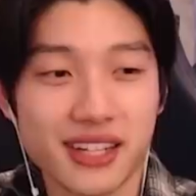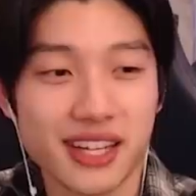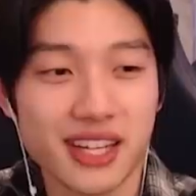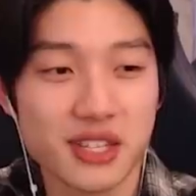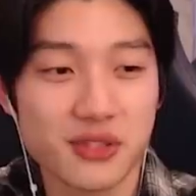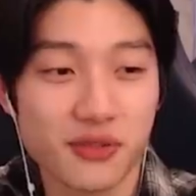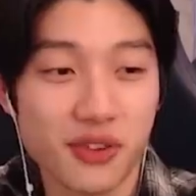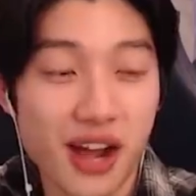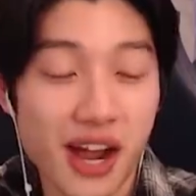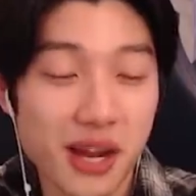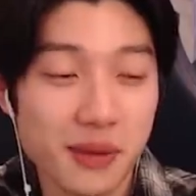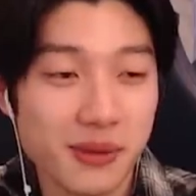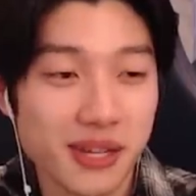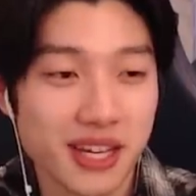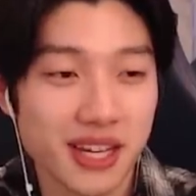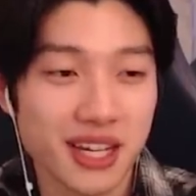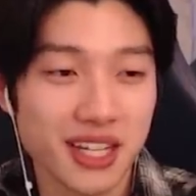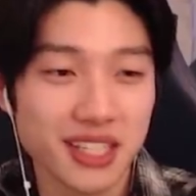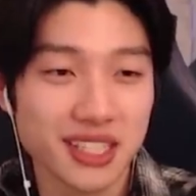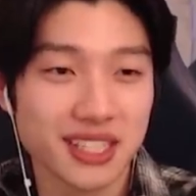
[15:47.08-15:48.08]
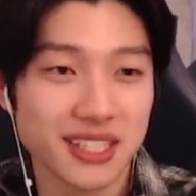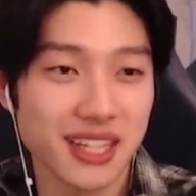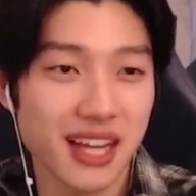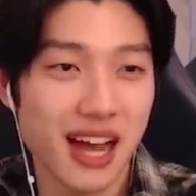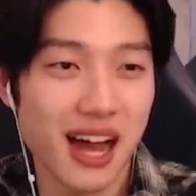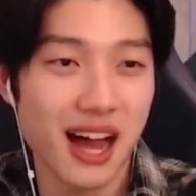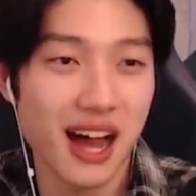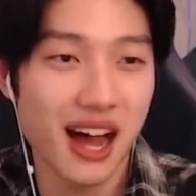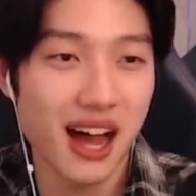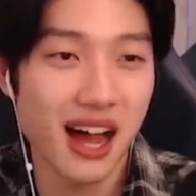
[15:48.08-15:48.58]
It's fine because
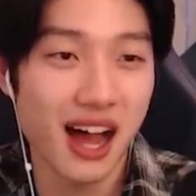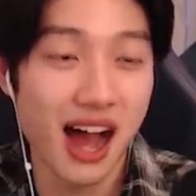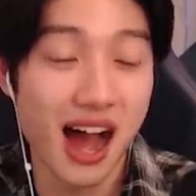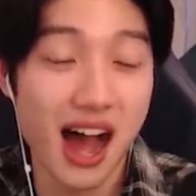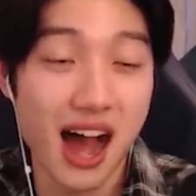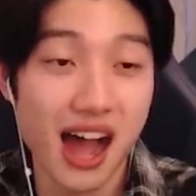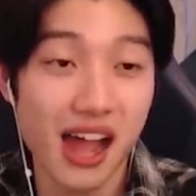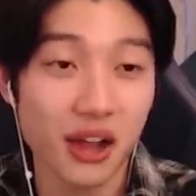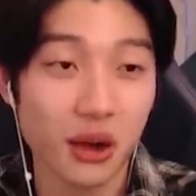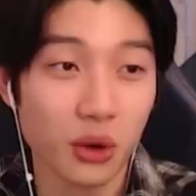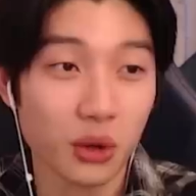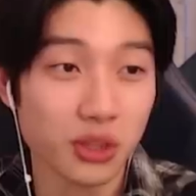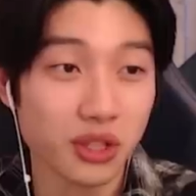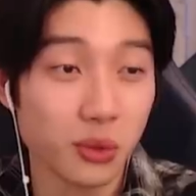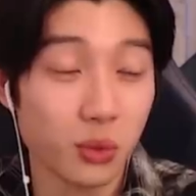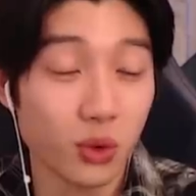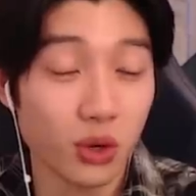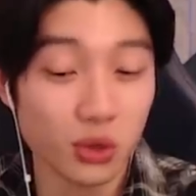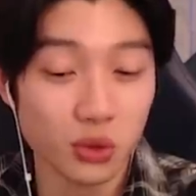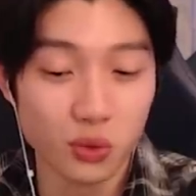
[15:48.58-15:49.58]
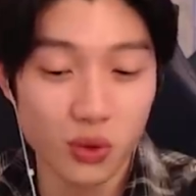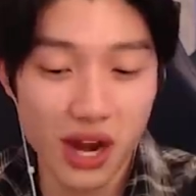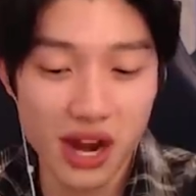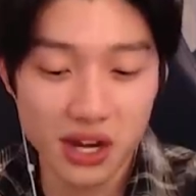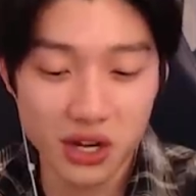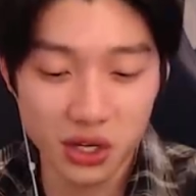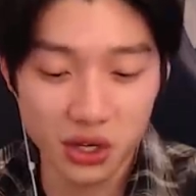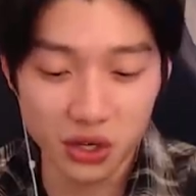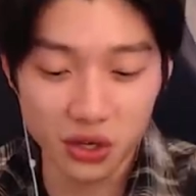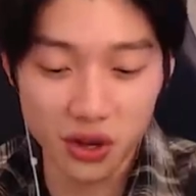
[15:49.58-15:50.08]
uh, I hold the world
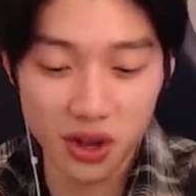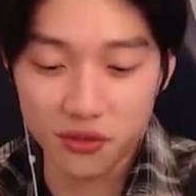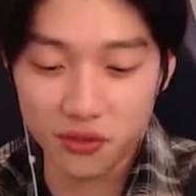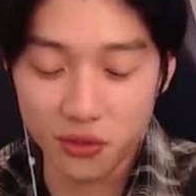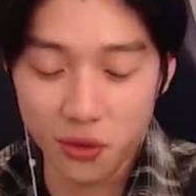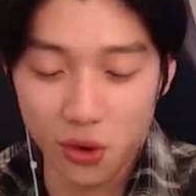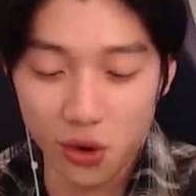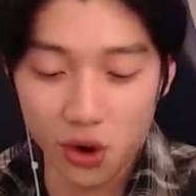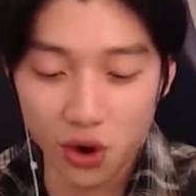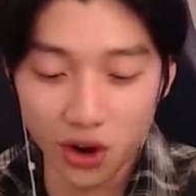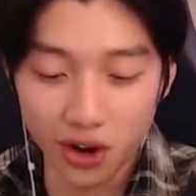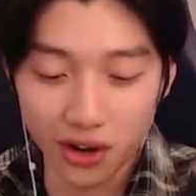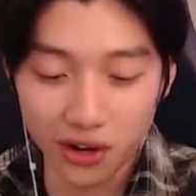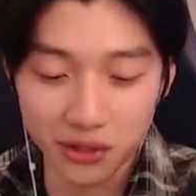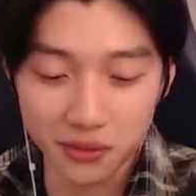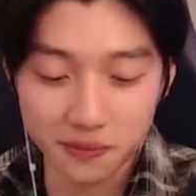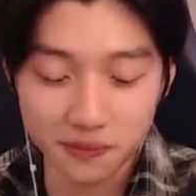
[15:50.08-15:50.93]
record for